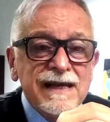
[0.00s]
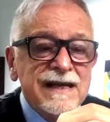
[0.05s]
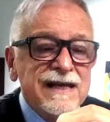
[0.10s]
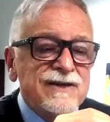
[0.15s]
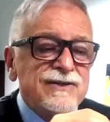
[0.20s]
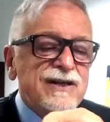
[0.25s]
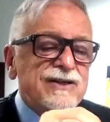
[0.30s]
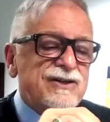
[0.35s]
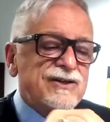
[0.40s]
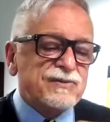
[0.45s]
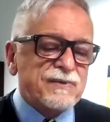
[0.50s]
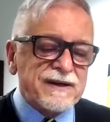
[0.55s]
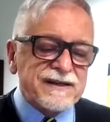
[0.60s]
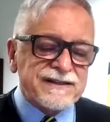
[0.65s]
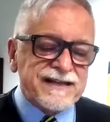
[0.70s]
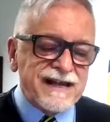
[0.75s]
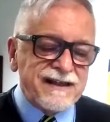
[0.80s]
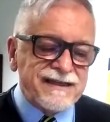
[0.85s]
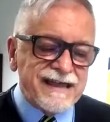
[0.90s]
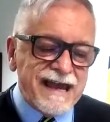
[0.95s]
So I just want to
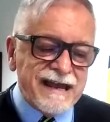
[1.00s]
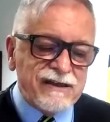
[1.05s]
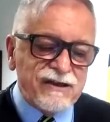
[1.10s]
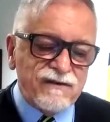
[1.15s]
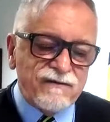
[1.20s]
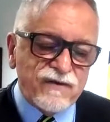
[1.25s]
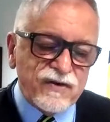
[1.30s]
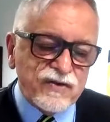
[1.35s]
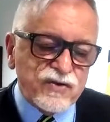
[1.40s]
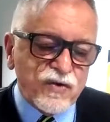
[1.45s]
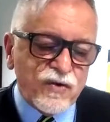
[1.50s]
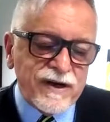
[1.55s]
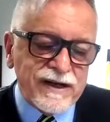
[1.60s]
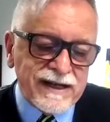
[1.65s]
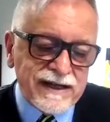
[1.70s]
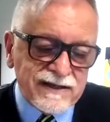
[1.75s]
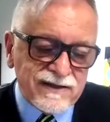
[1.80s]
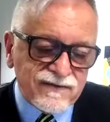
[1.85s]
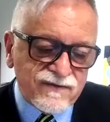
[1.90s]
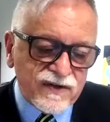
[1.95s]
say thank you for
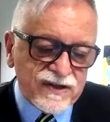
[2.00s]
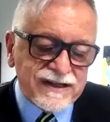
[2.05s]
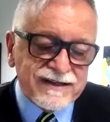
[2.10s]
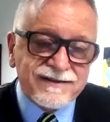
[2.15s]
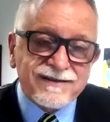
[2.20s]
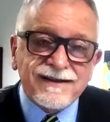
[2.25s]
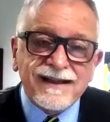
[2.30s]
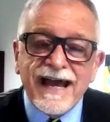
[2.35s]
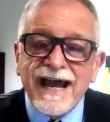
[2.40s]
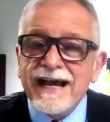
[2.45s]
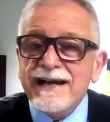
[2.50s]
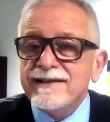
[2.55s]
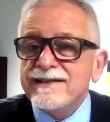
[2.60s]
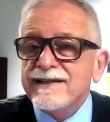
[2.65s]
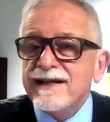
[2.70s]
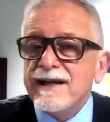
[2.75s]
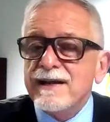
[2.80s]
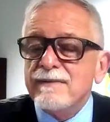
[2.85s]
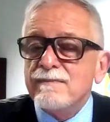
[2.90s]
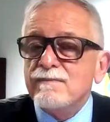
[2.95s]
joining us for this class,
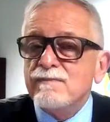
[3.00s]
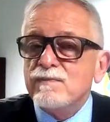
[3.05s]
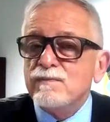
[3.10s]
and I